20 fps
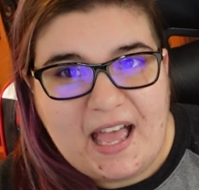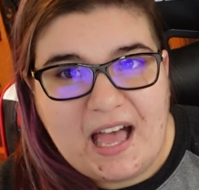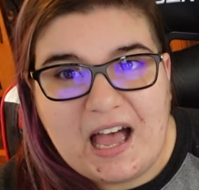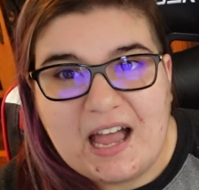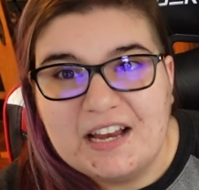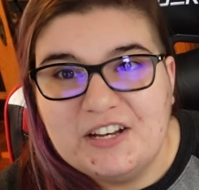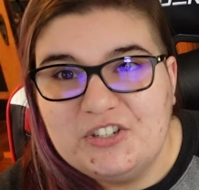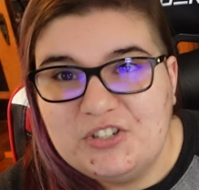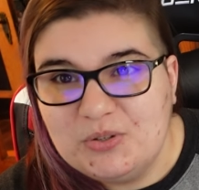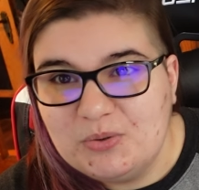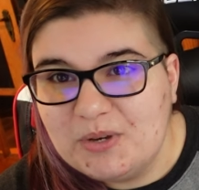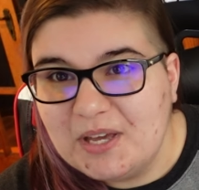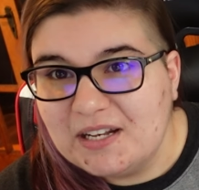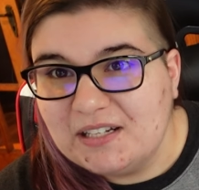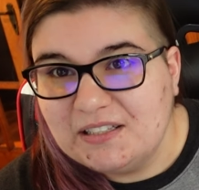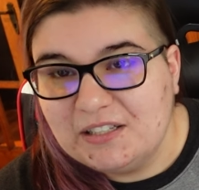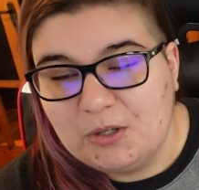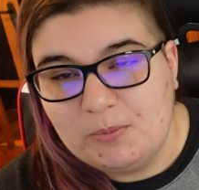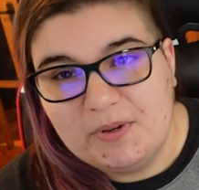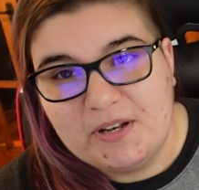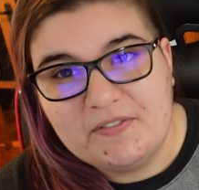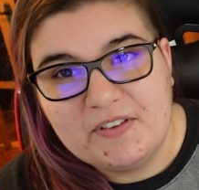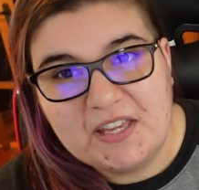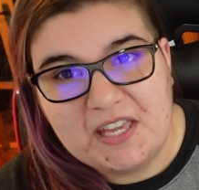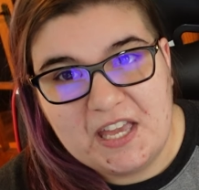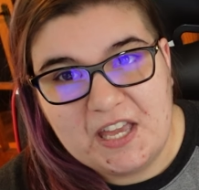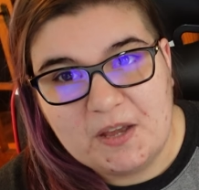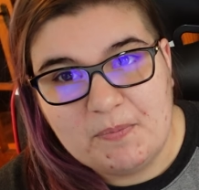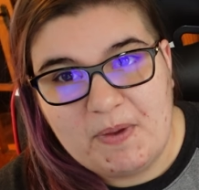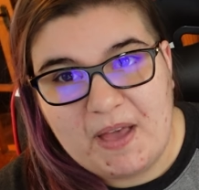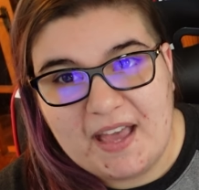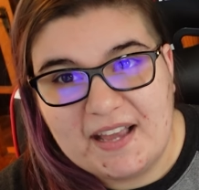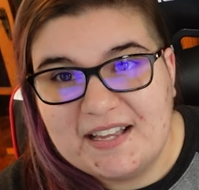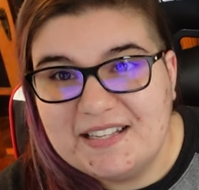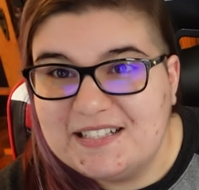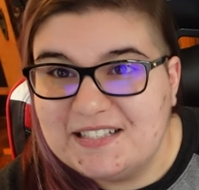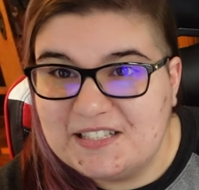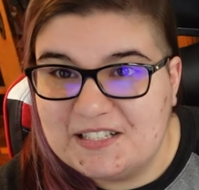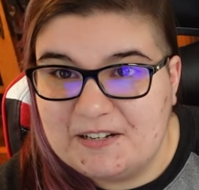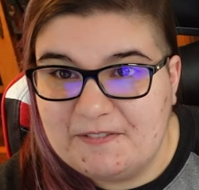I do get a little bit of a kickback
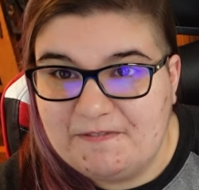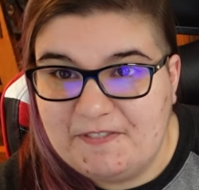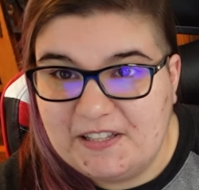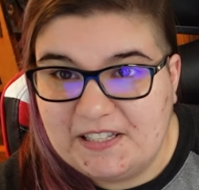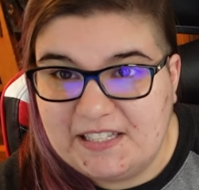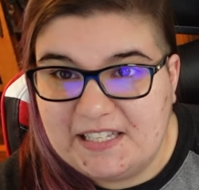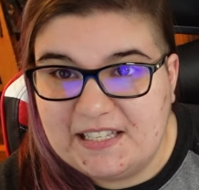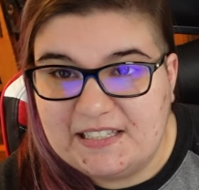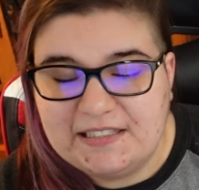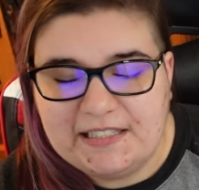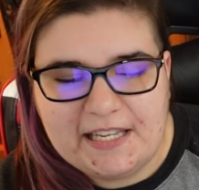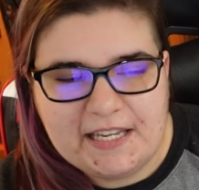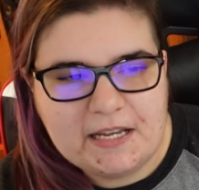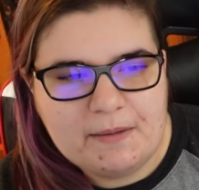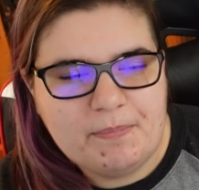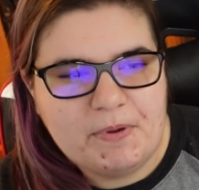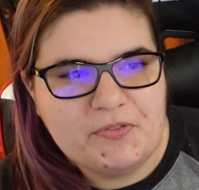because it's an affiliate link,